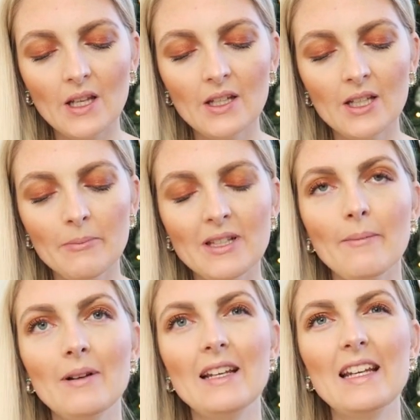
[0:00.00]
But
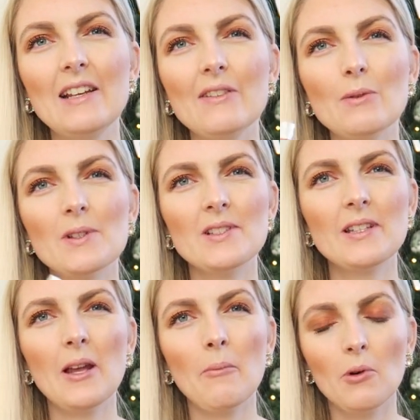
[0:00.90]
I believe it was
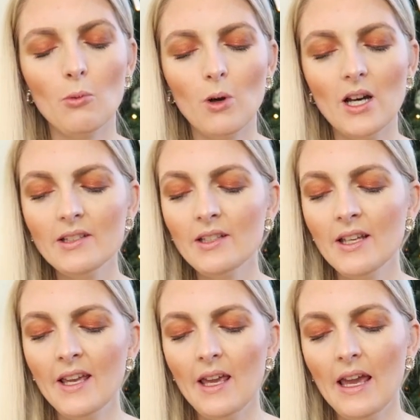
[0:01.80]
the number one.
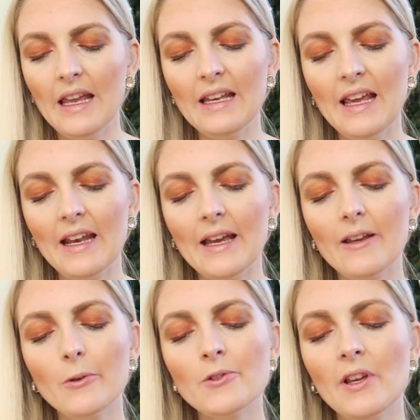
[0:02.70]
And then
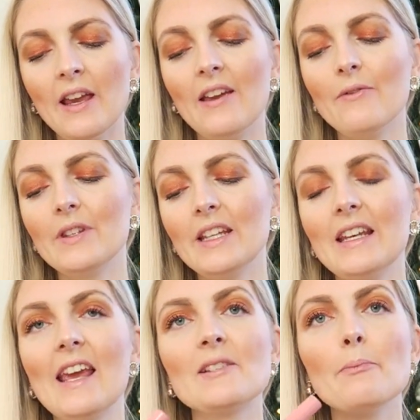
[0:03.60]
I also have
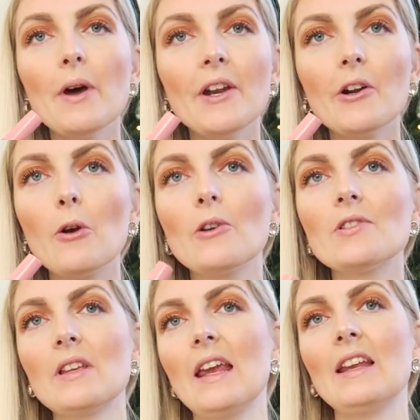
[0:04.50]
the next
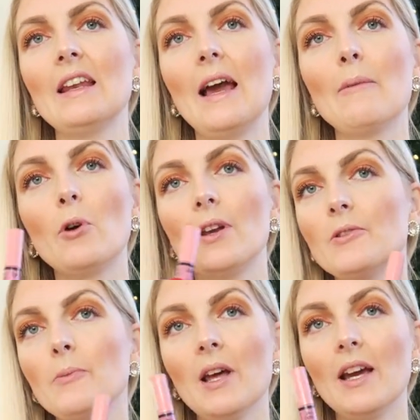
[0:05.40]
buttergloss, and I'm going
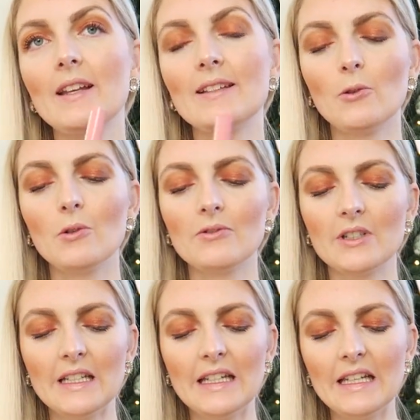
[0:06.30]
to apply that
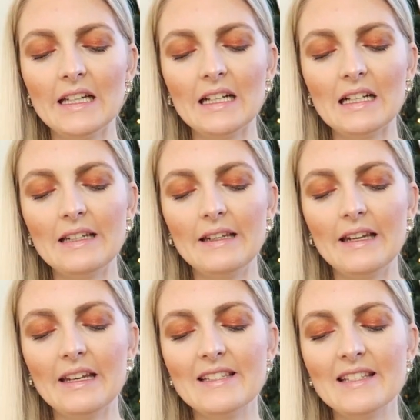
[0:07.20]
over the Clinique